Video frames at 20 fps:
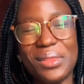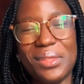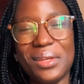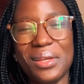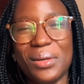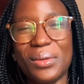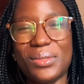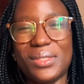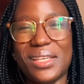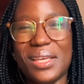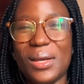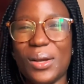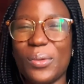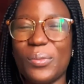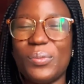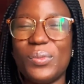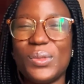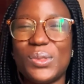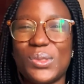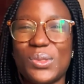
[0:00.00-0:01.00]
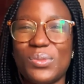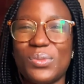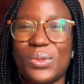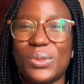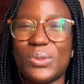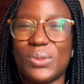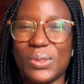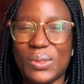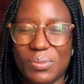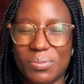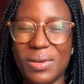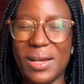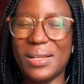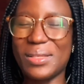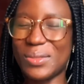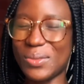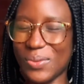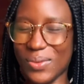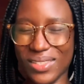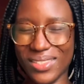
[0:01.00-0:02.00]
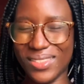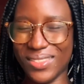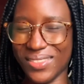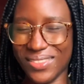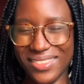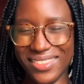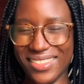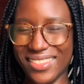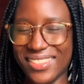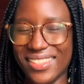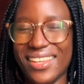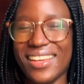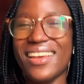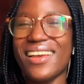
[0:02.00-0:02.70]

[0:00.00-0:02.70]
thing I'll say helped me so much was past questions.